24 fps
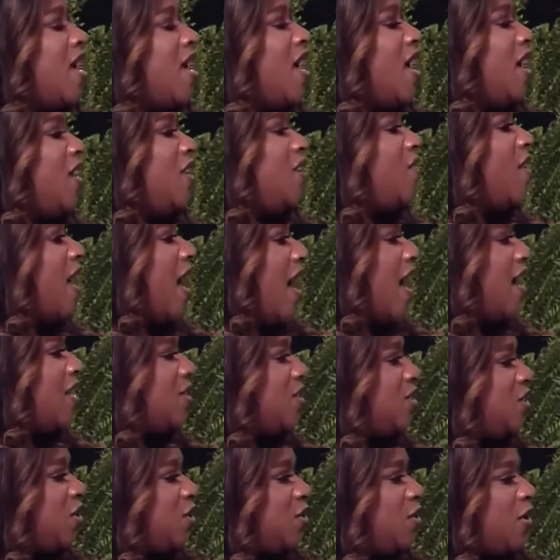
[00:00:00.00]
And you
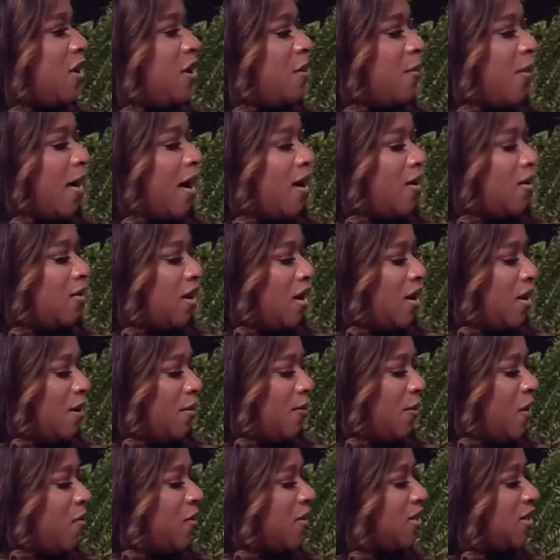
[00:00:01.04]
asked, too, about,
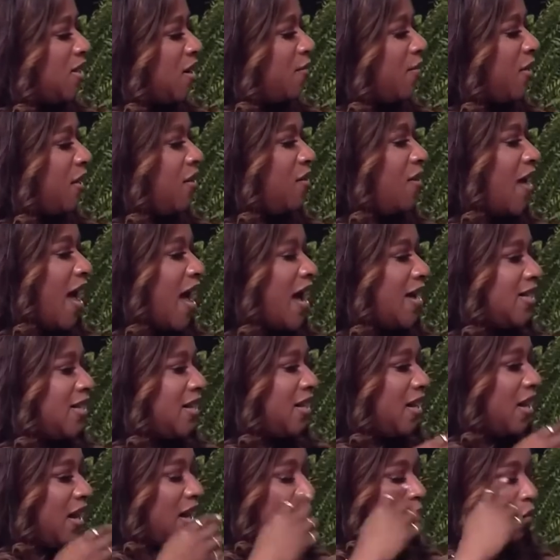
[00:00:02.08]
it was something you asked,
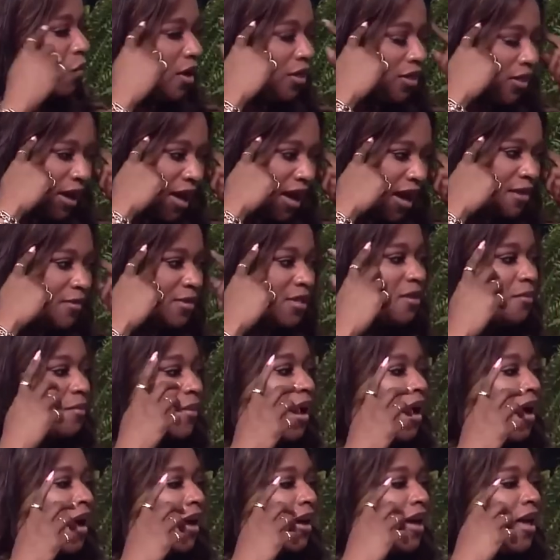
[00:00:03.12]
and what came to
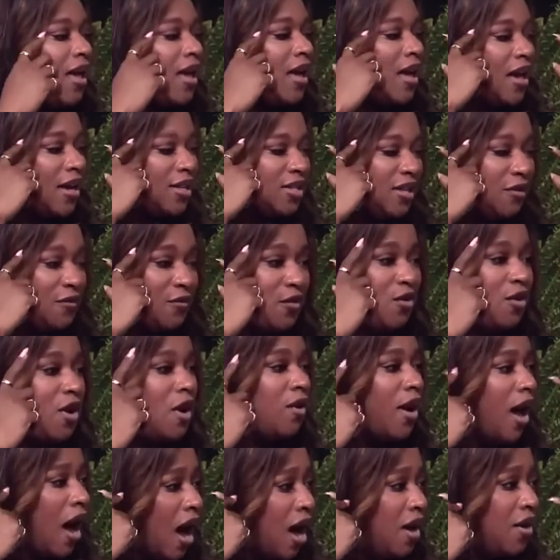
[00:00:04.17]
mind is if you
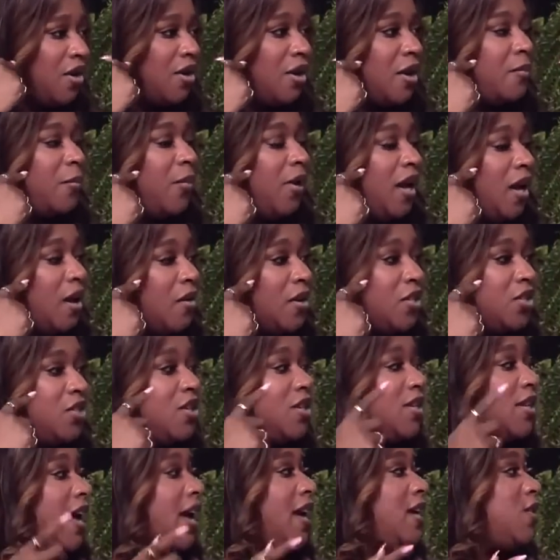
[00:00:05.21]
don't honor your parents,
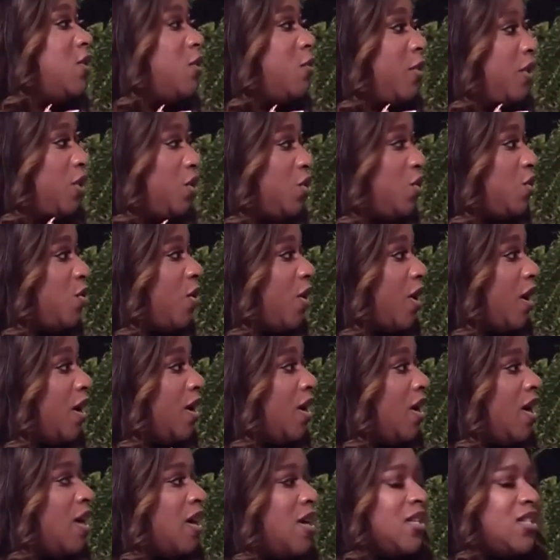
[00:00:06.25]
your days will be short.
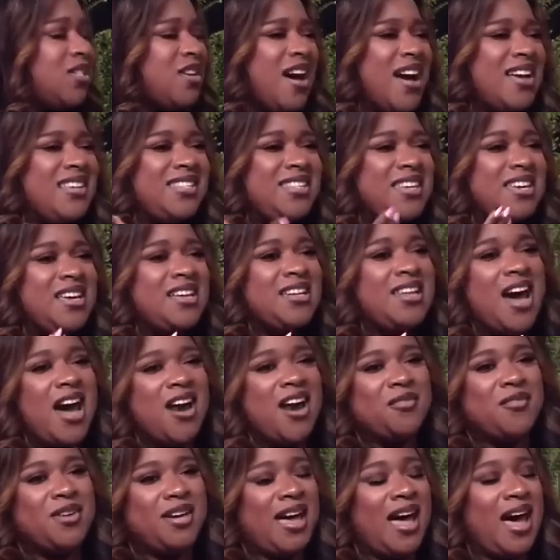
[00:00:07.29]
So I see a lot
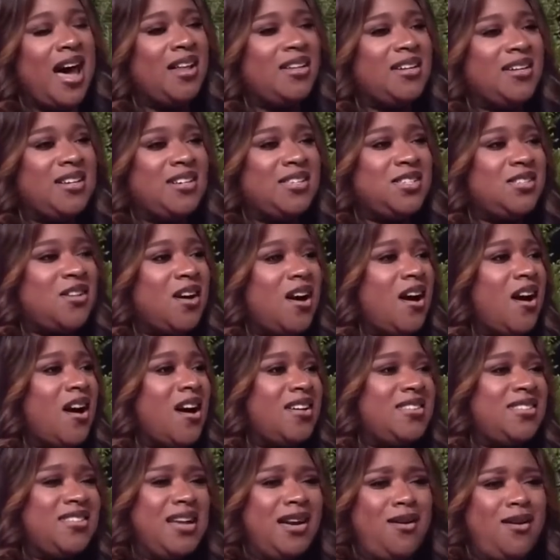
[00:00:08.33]
of reality
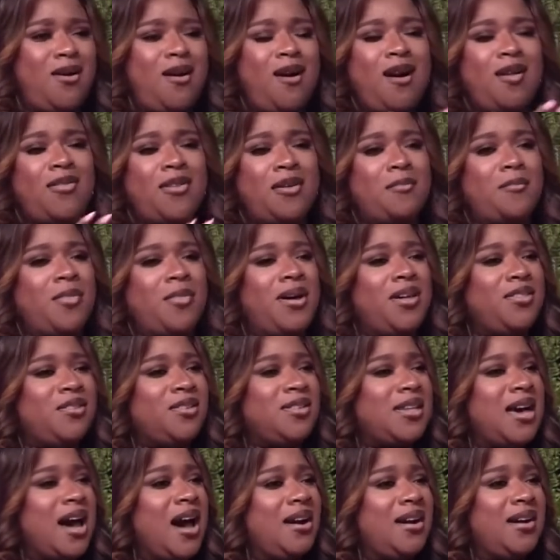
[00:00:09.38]
stars that call their
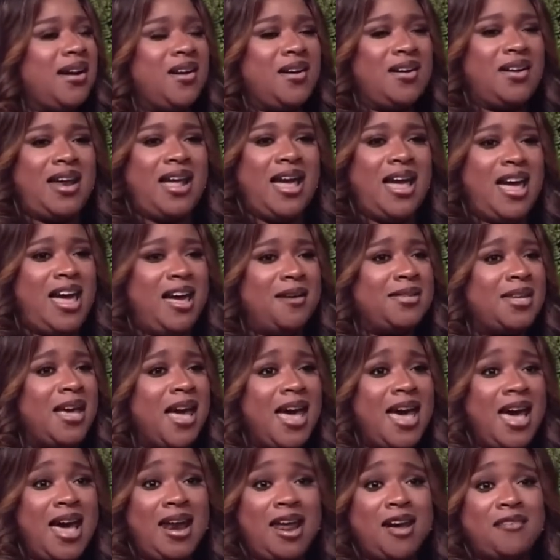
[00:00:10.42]
mothers out of their names.
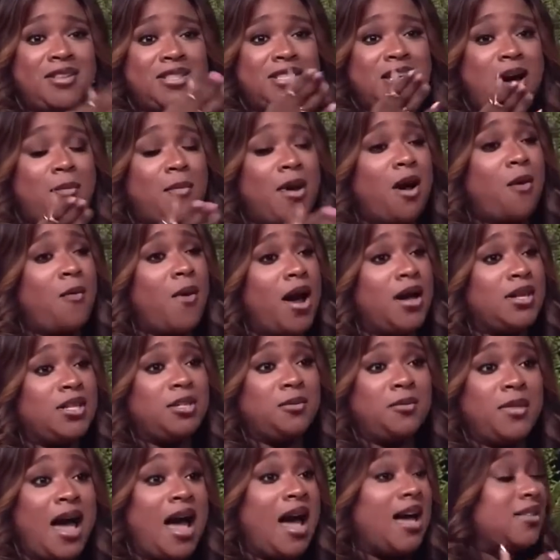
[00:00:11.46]
And every time I watch
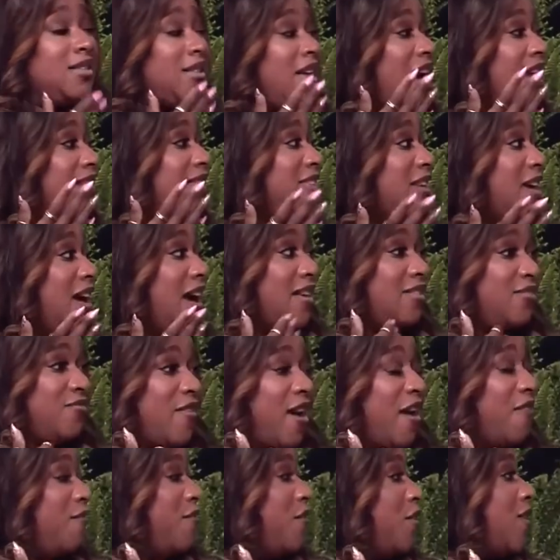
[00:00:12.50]
them,
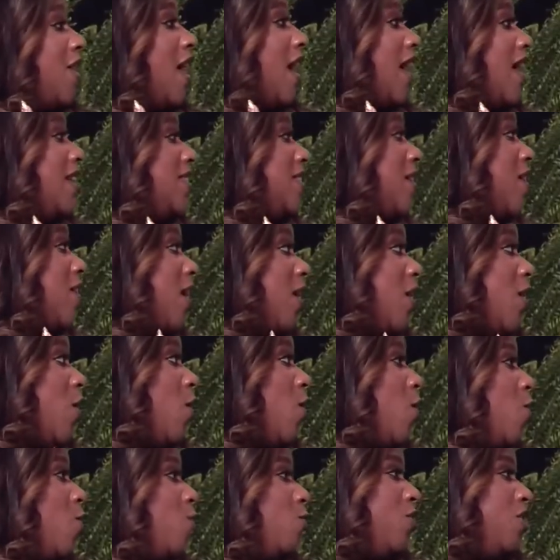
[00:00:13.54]
I feel like I sound like an
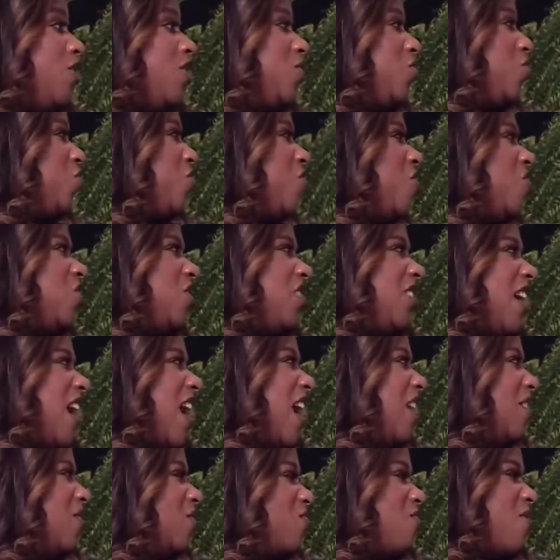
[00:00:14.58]
old good Church of
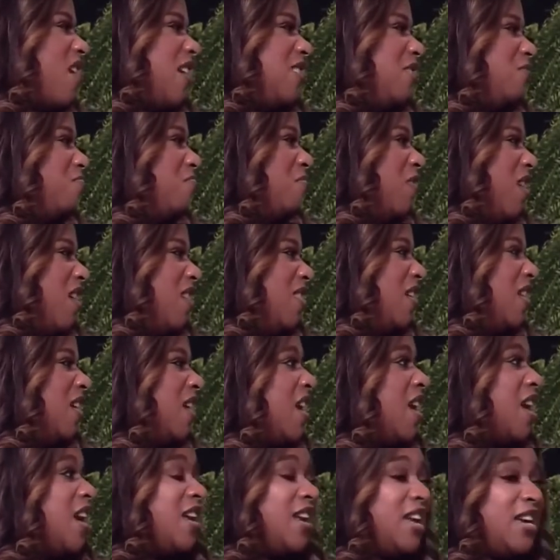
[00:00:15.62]
God in Christ mother
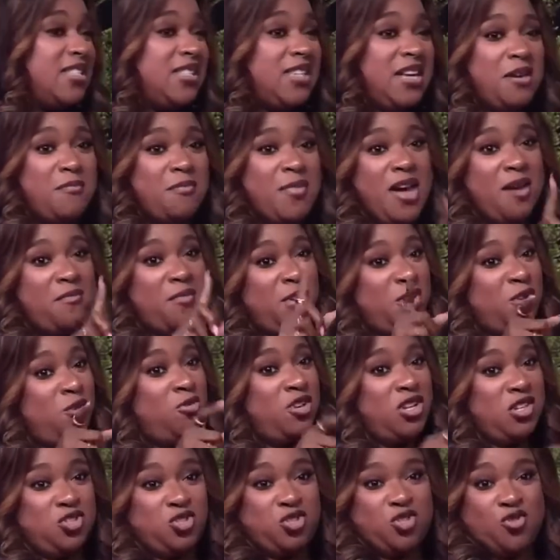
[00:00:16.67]
that's saying, baby, you
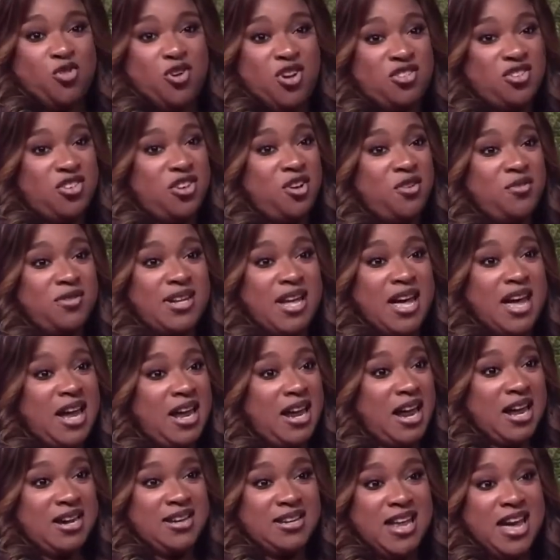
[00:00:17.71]
just shorten your day.
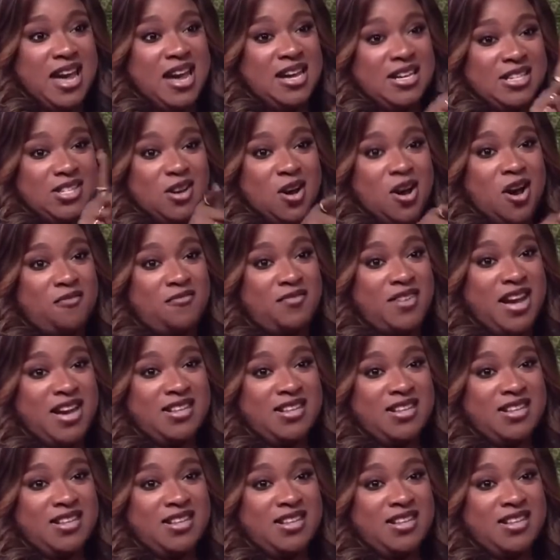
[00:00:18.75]
That day is off.